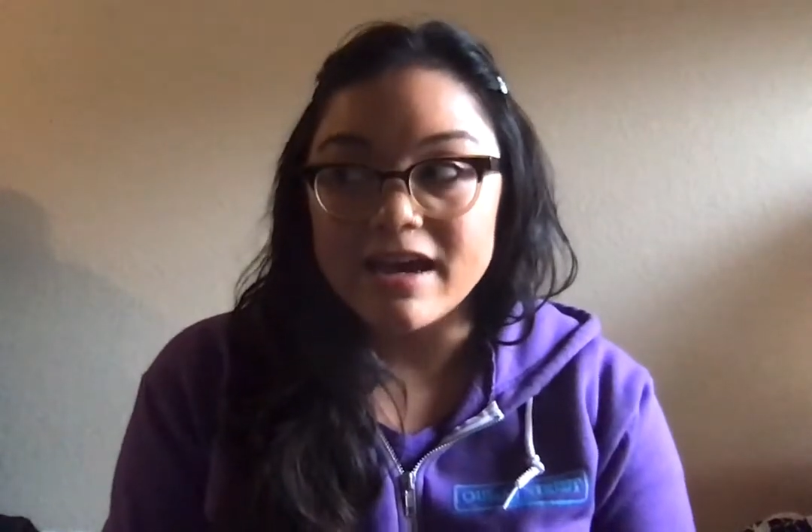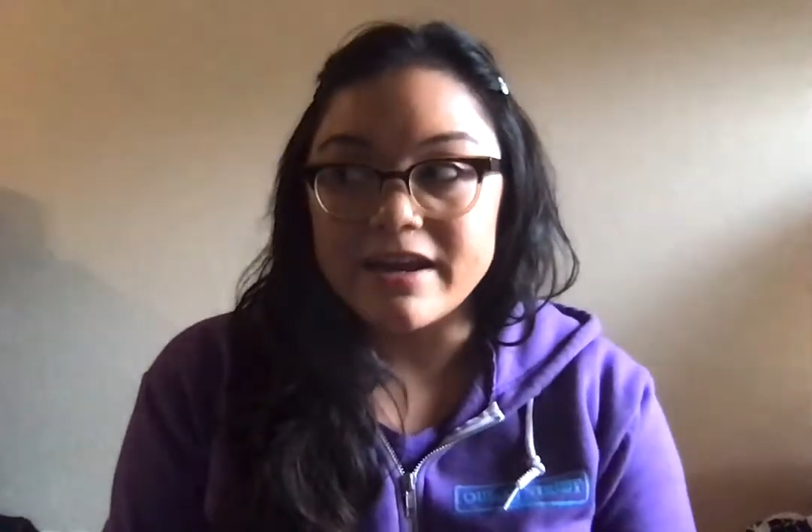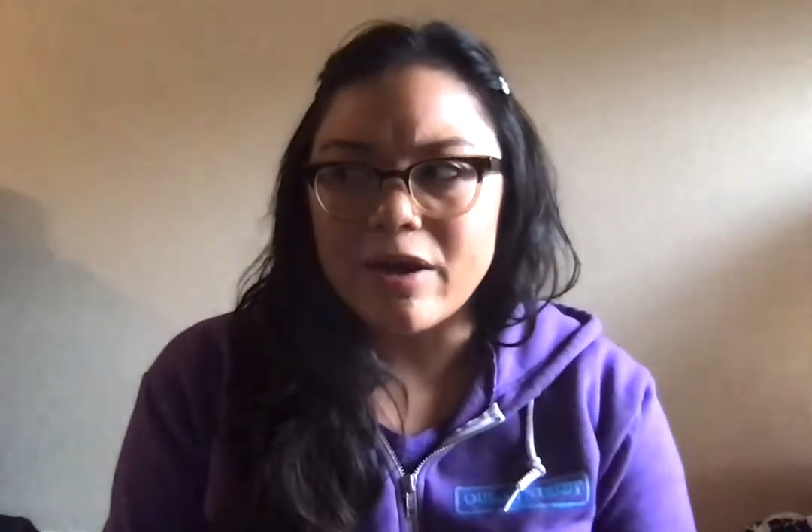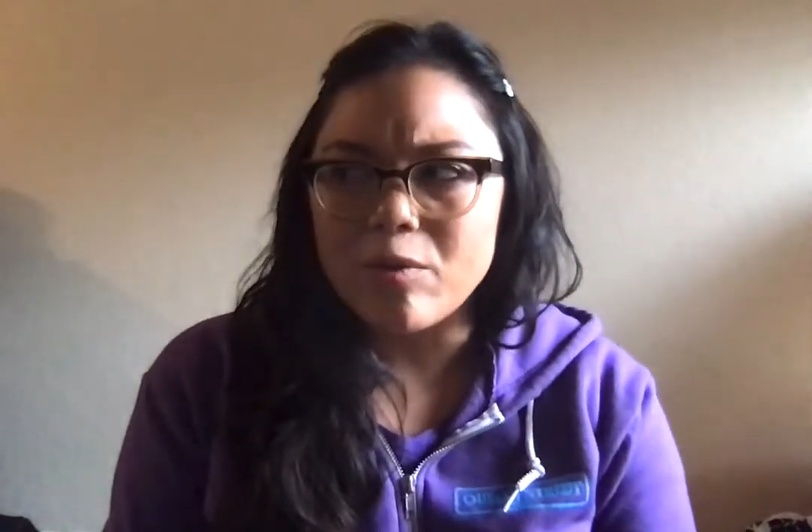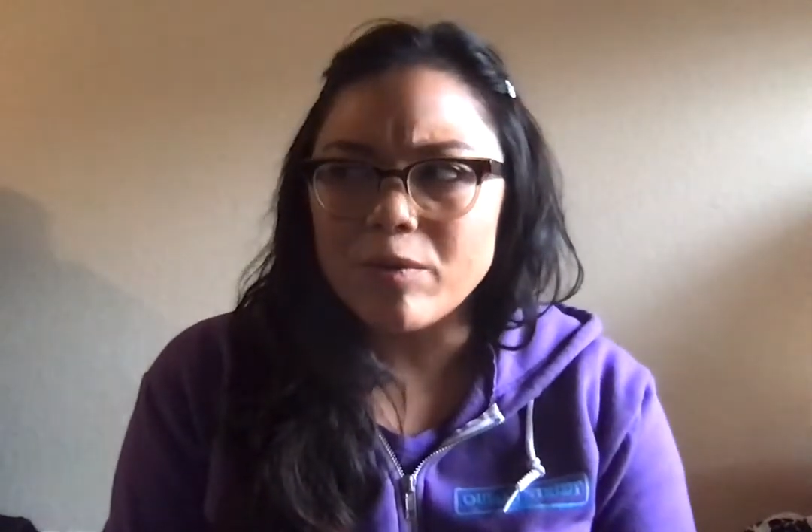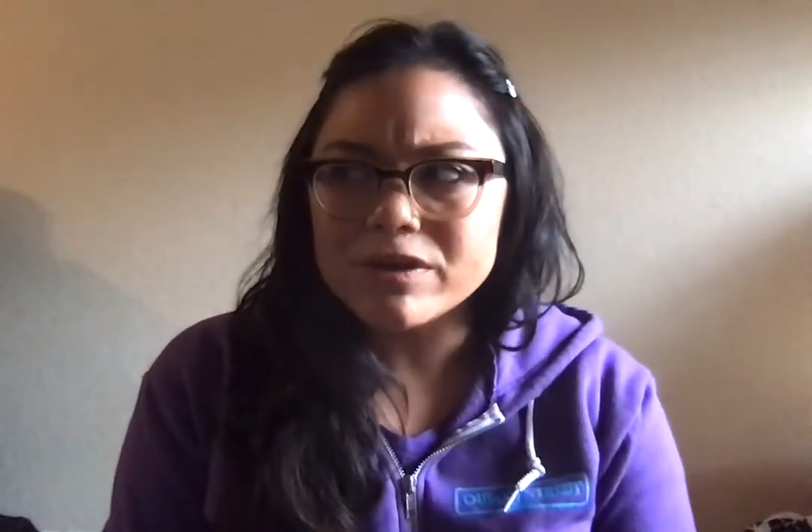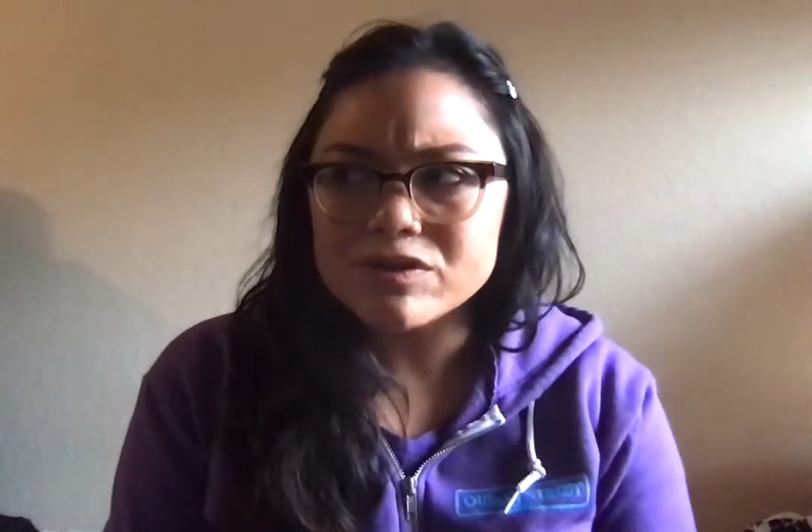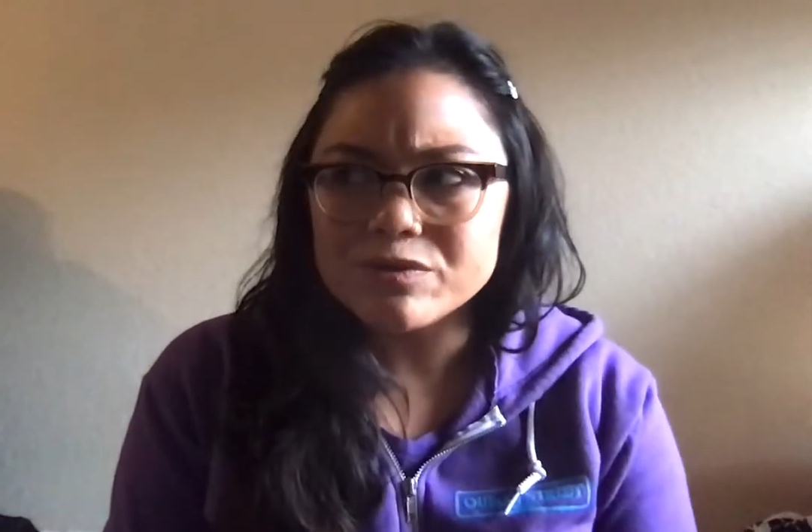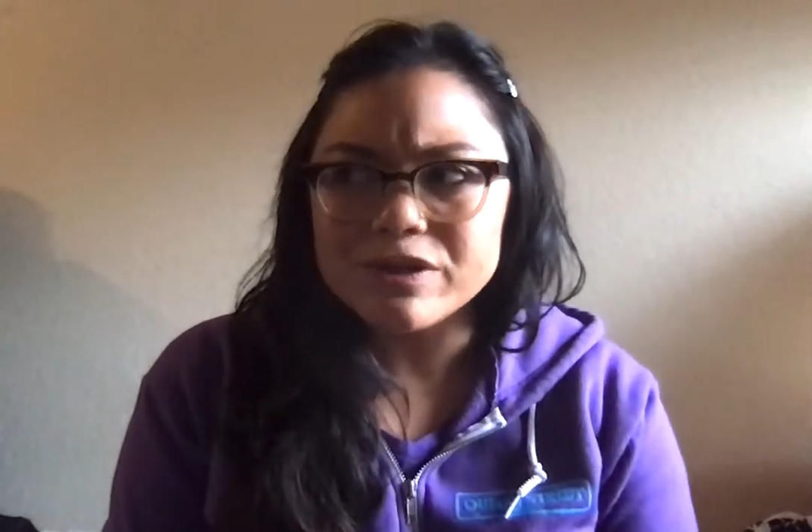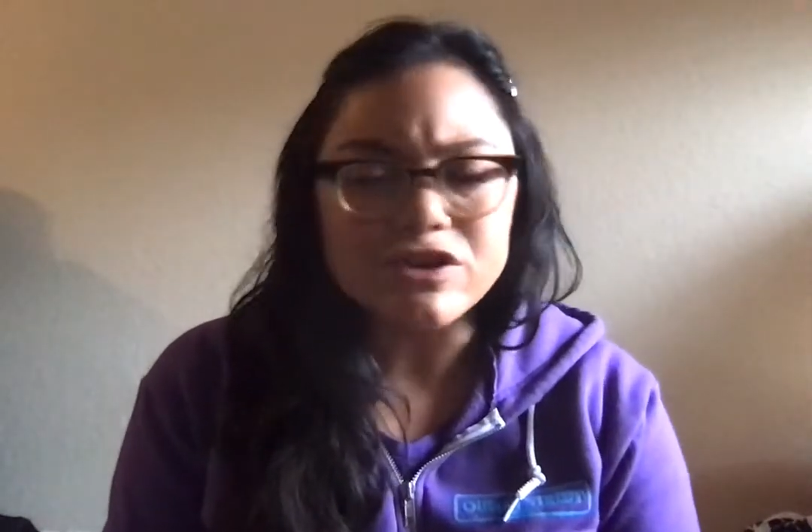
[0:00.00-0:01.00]
Now, what
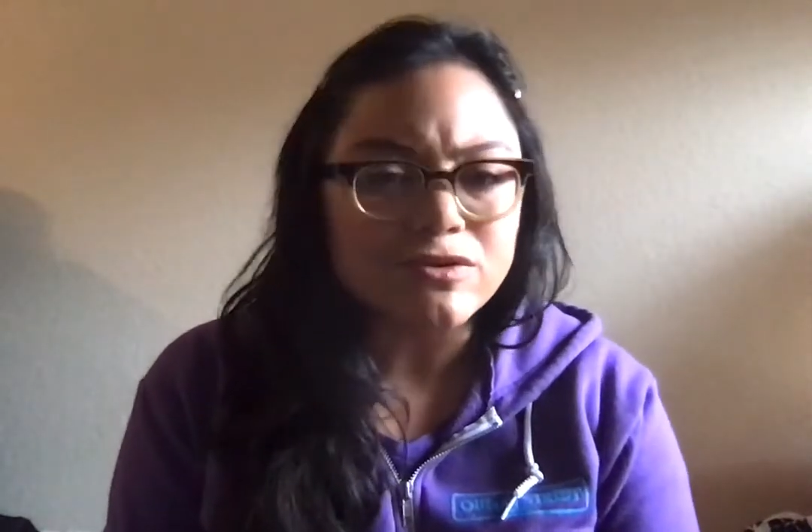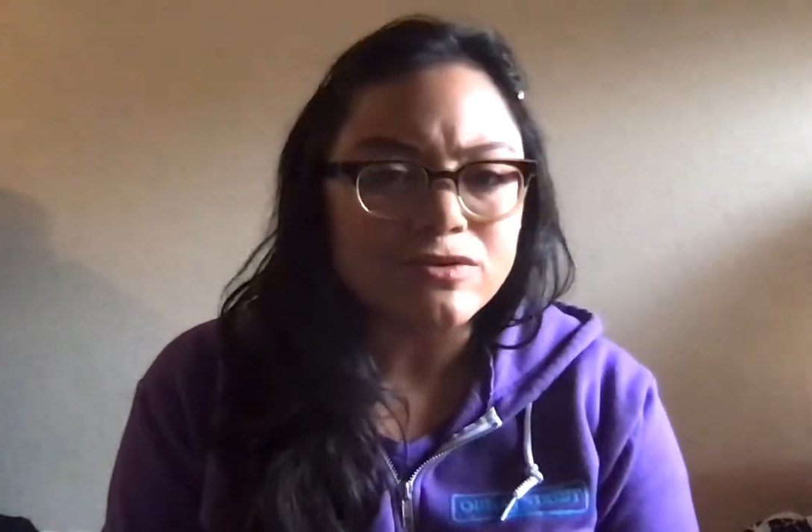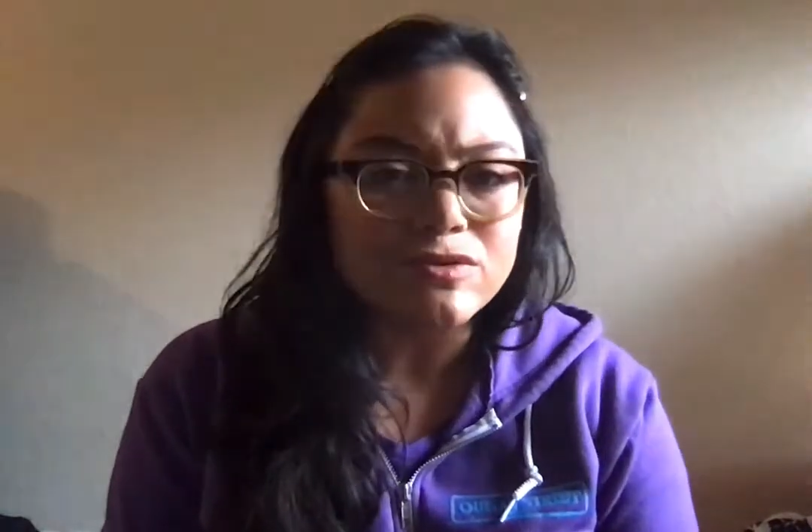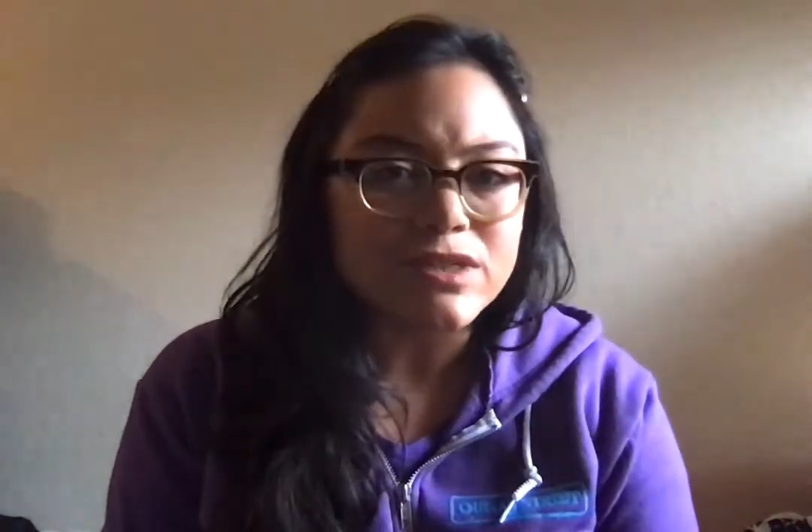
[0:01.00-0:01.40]
do we use